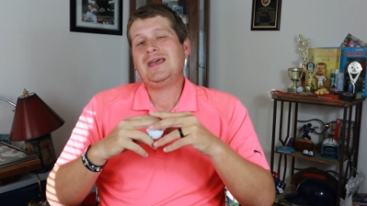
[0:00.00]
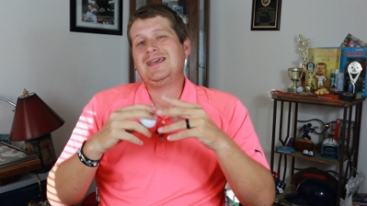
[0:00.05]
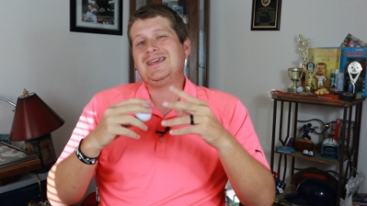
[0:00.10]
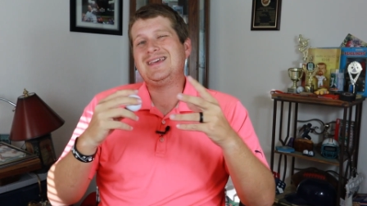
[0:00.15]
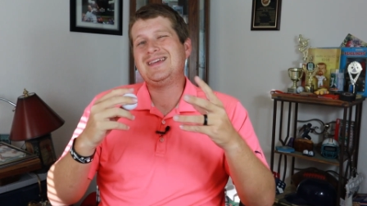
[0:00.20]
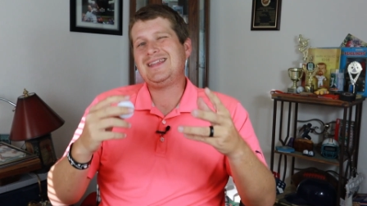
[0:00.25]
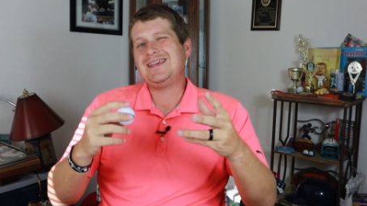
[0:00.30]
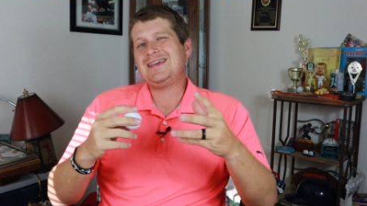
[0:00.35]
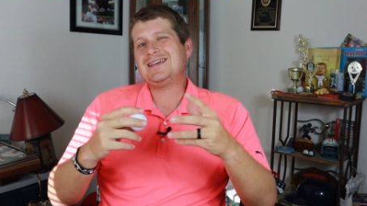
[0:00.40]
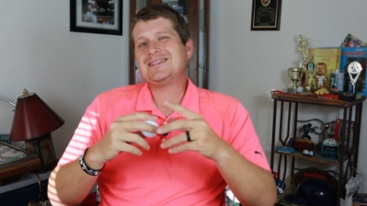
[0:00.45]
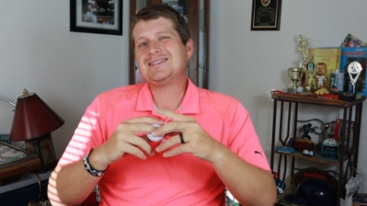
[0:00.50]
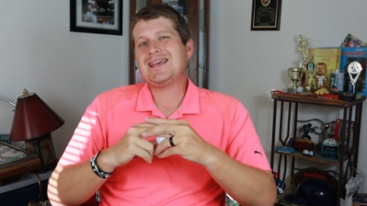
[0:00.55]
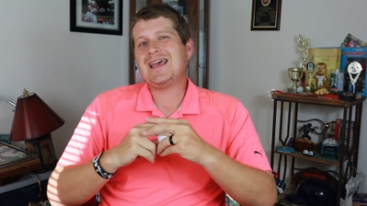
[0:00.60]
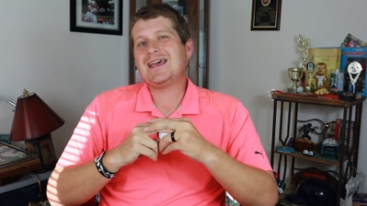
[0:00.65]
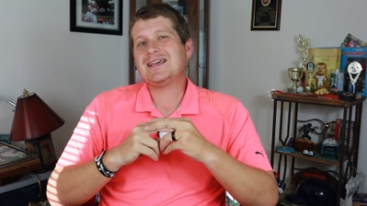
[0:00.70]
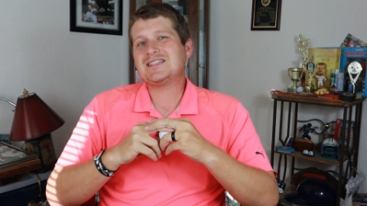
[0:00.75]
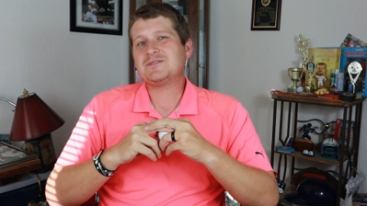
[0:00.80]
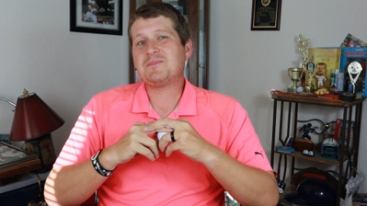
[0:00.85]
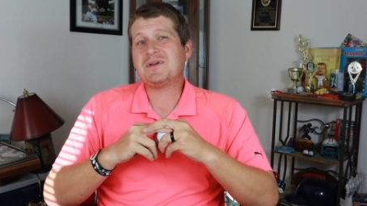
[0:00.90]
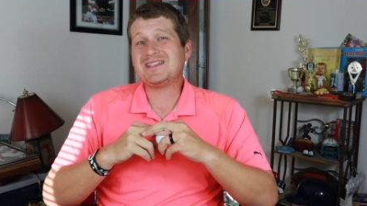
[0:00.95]
Getting into
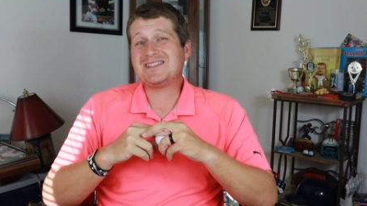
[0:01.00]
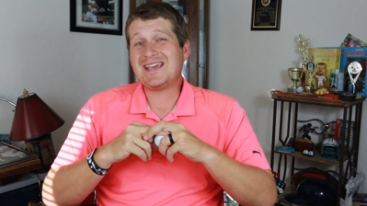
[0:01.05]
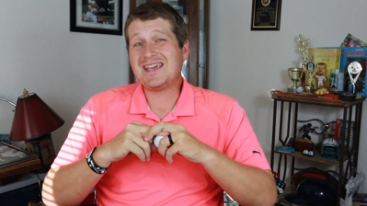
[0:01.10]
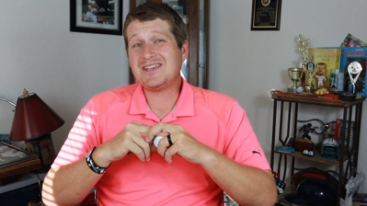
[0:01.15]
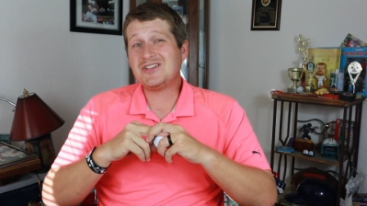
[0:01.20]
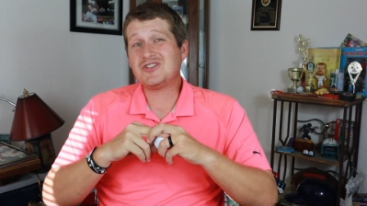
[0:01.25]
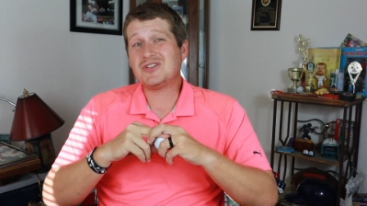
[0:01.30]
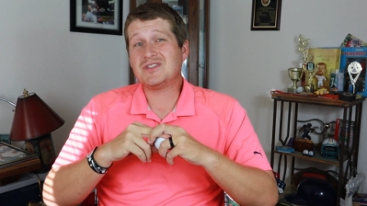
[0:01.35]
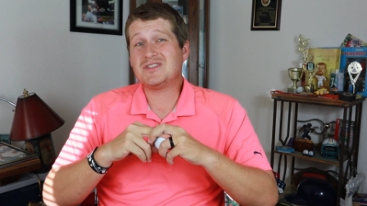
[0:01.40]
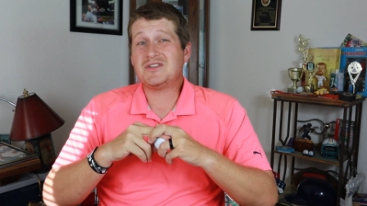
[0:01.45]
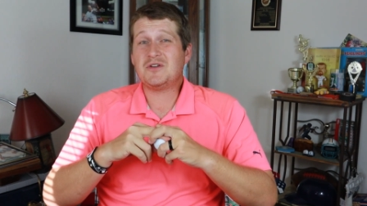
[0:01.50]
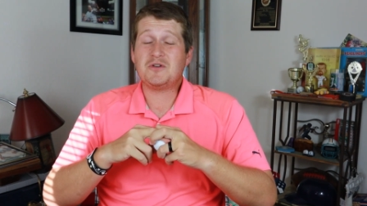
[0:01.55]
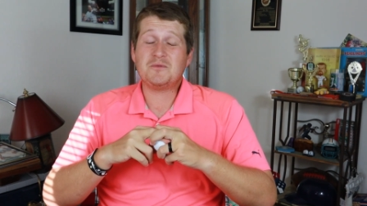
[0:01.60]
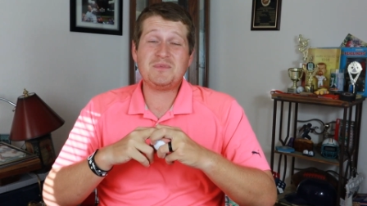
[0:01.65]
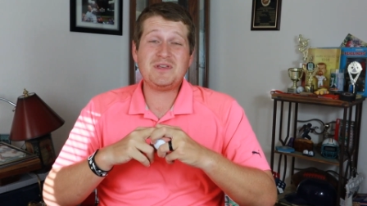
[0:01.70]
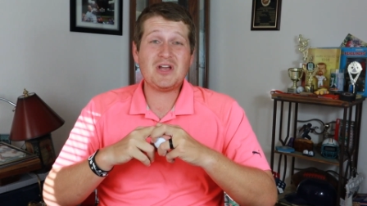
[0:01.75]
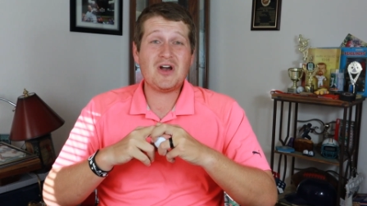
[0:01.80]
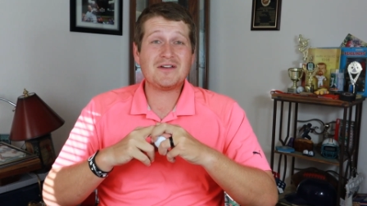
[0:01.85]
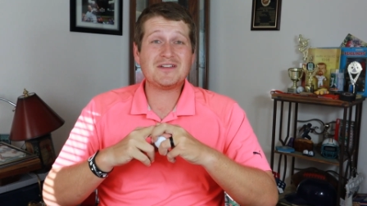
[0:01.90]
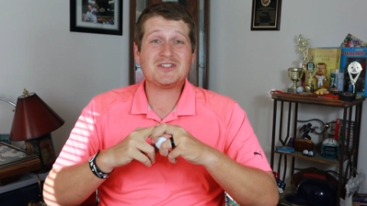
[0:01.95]
expectations though, to
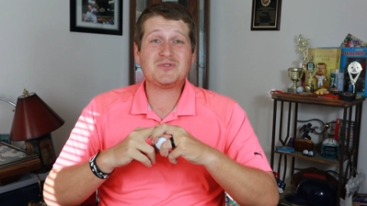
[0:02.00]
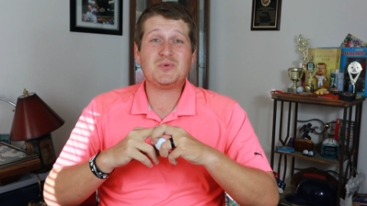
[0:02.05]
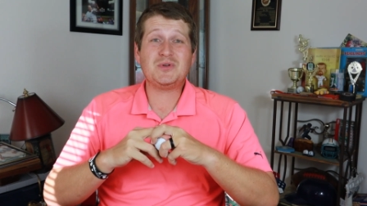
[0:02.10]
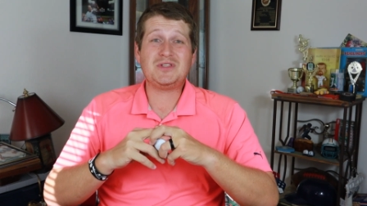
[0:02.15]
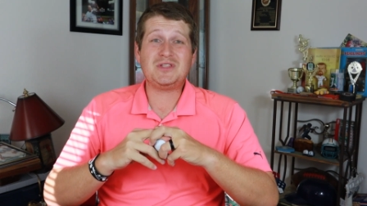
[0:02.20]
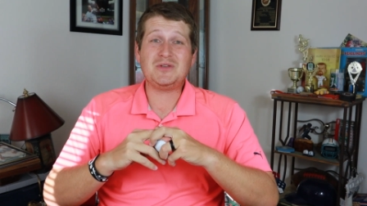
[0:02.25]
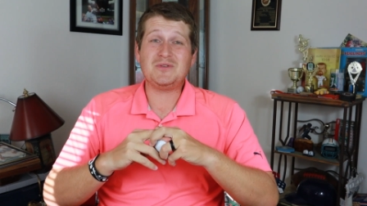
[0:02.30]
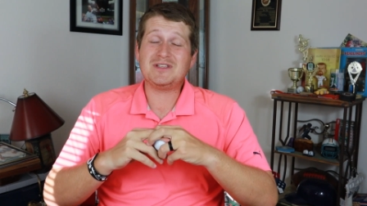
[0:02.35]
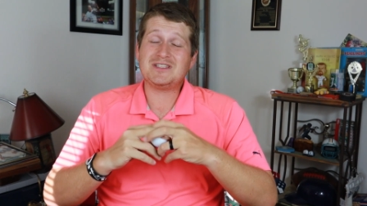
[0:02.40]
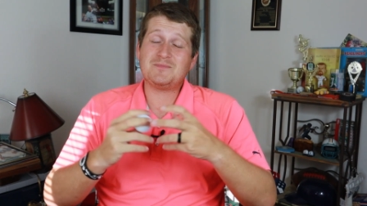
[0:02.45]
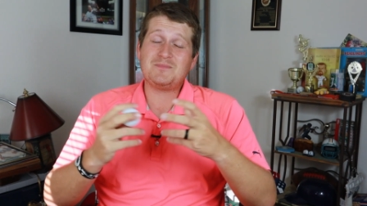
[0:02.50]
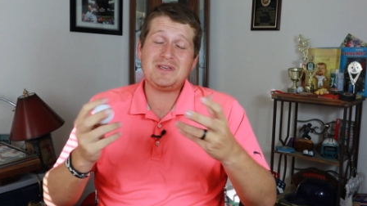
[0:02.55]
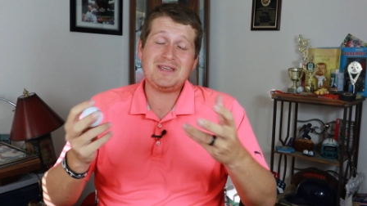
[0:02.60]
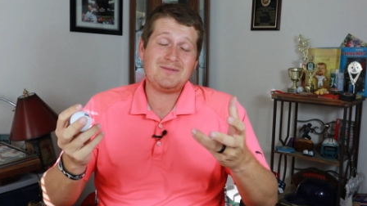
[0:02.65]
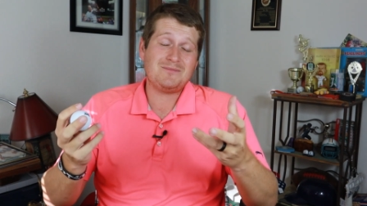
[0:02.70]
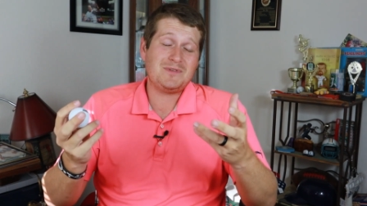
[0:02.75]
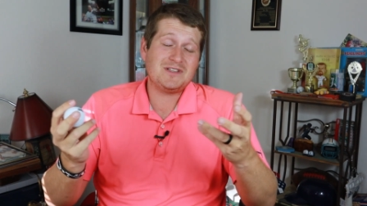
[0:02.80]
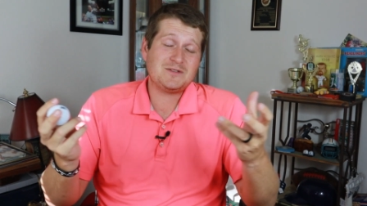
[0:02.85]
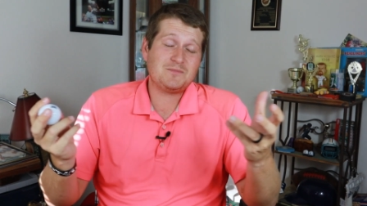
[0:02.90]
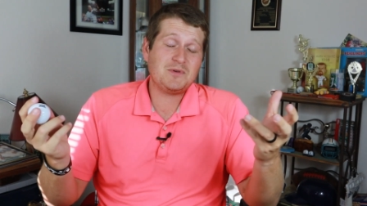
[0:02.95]
be honest with you, let's
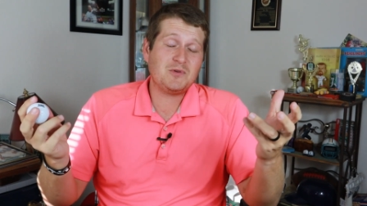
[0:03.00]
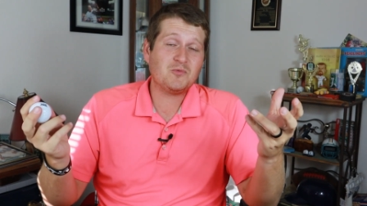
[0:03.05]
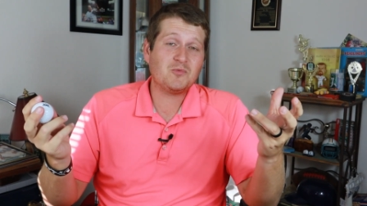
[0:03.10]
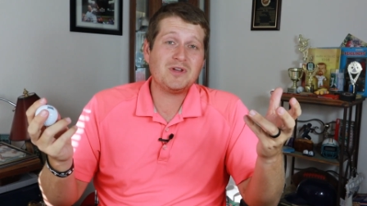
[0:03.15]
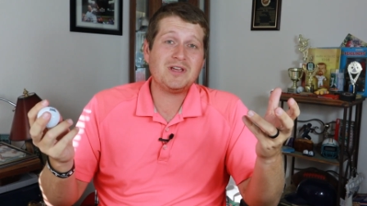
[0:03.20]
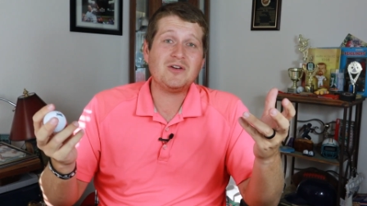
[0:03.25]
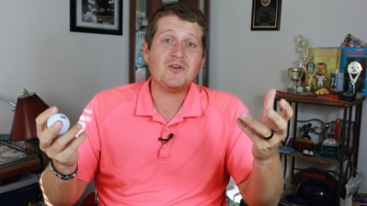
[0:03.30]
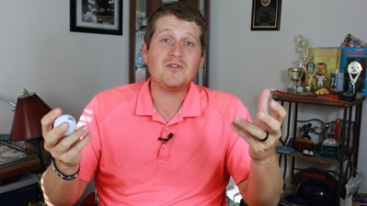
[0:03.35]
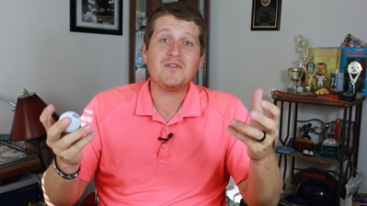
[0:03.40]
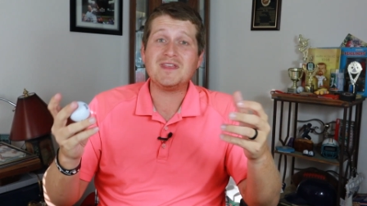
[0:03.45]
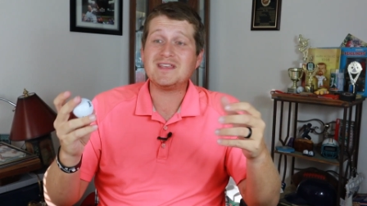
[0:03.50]
be let's be real.